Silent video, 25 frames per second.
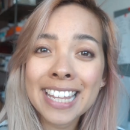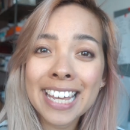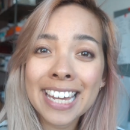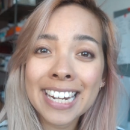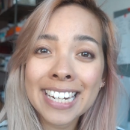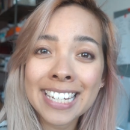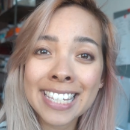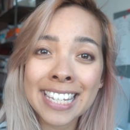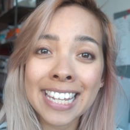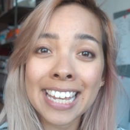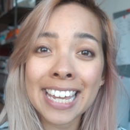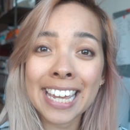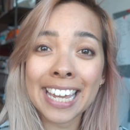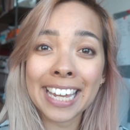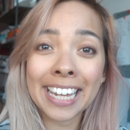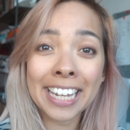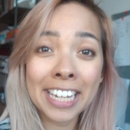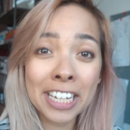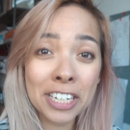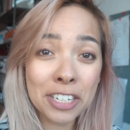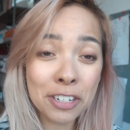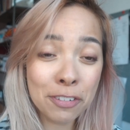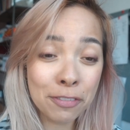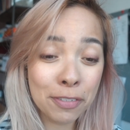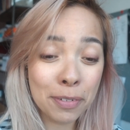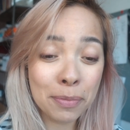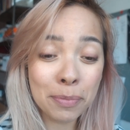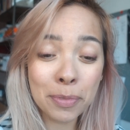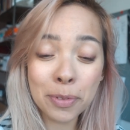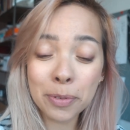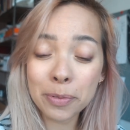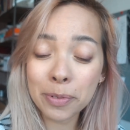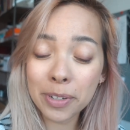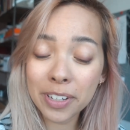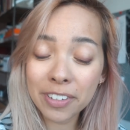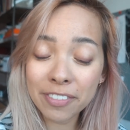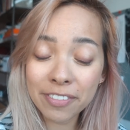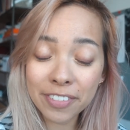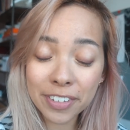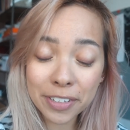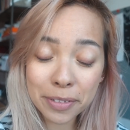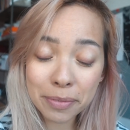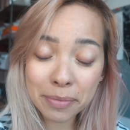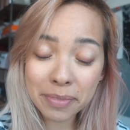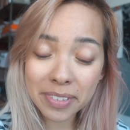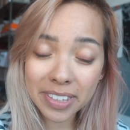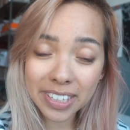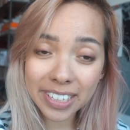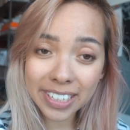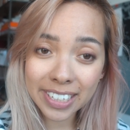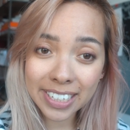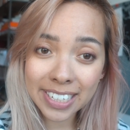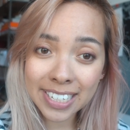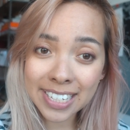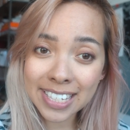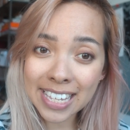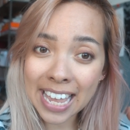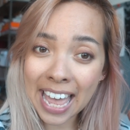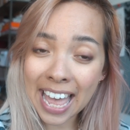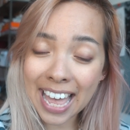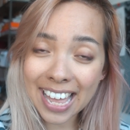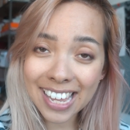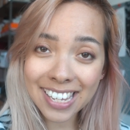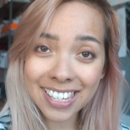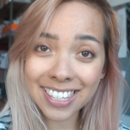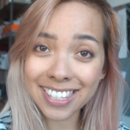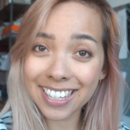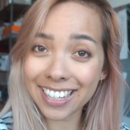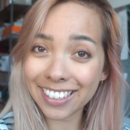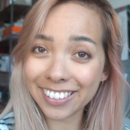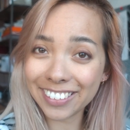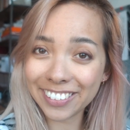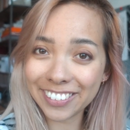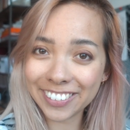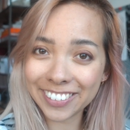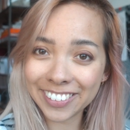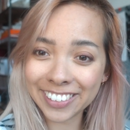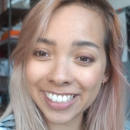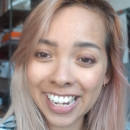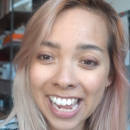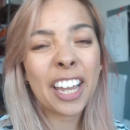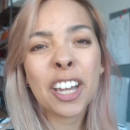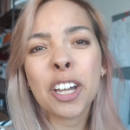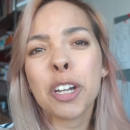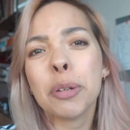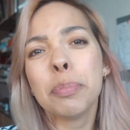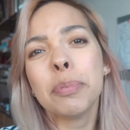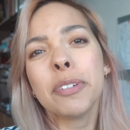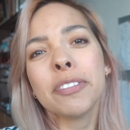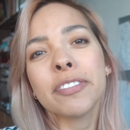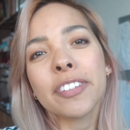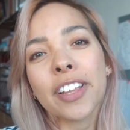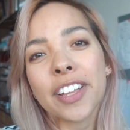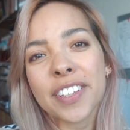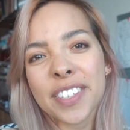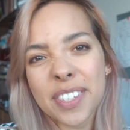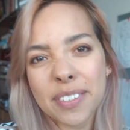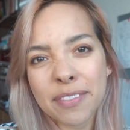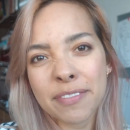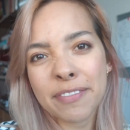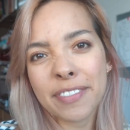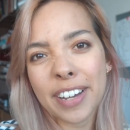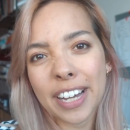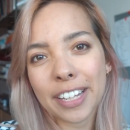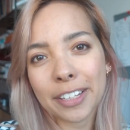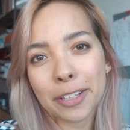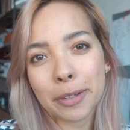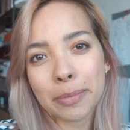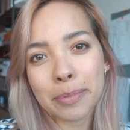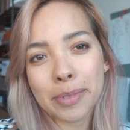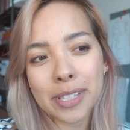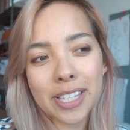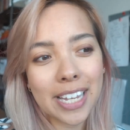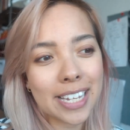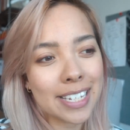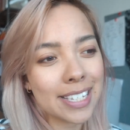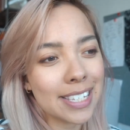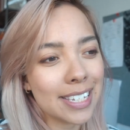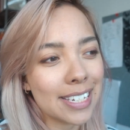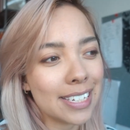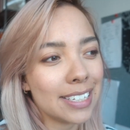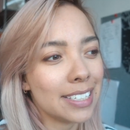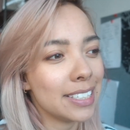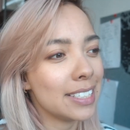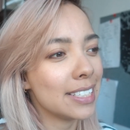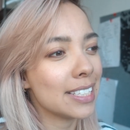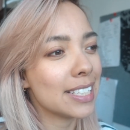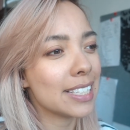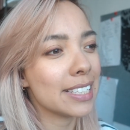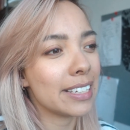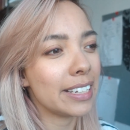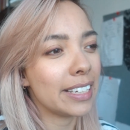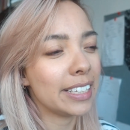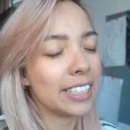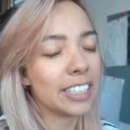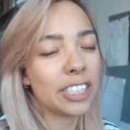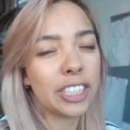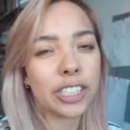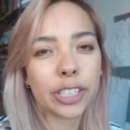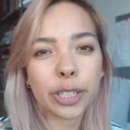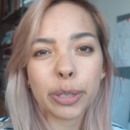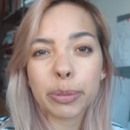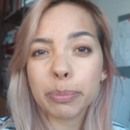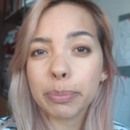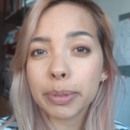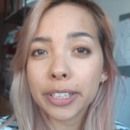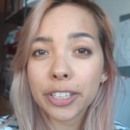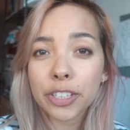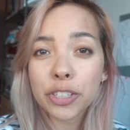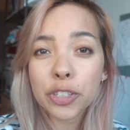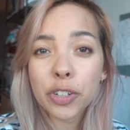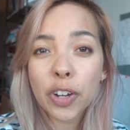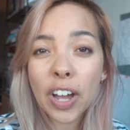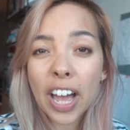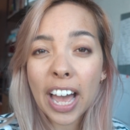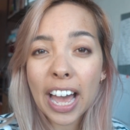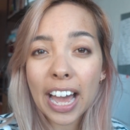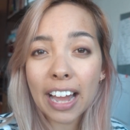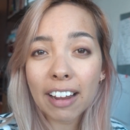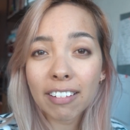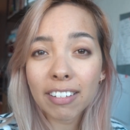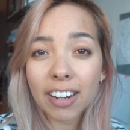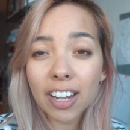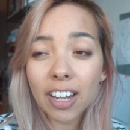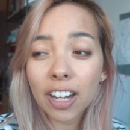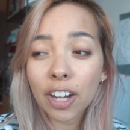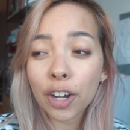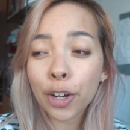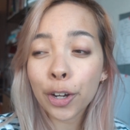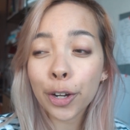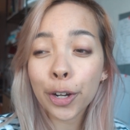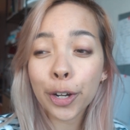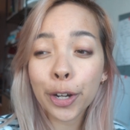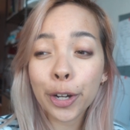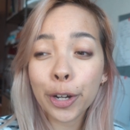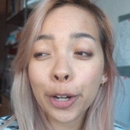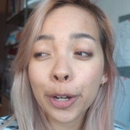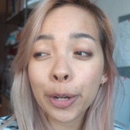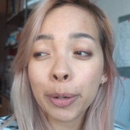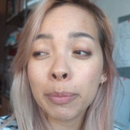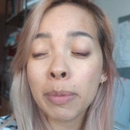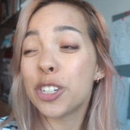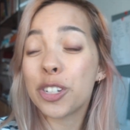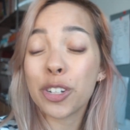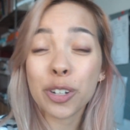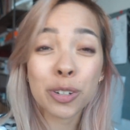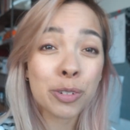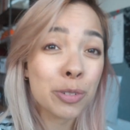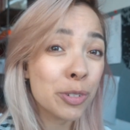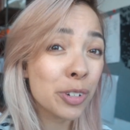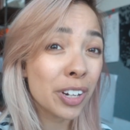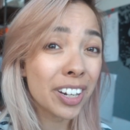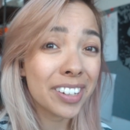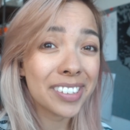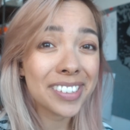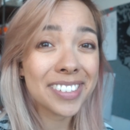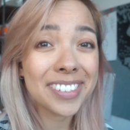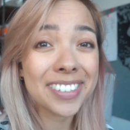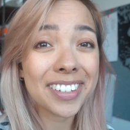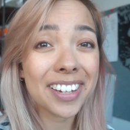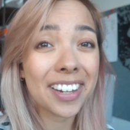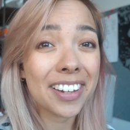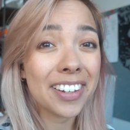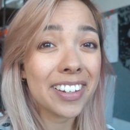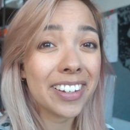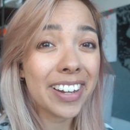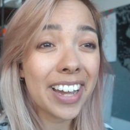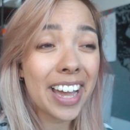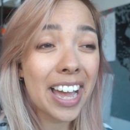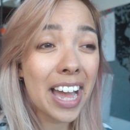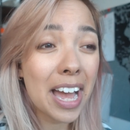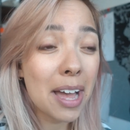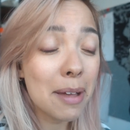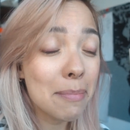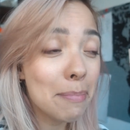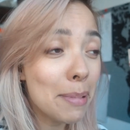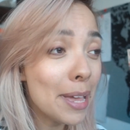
that is it from the We Film Things hair salon. I hope you've learned some valuable lessons like don't bleach your hair at home, don't try to dye your hair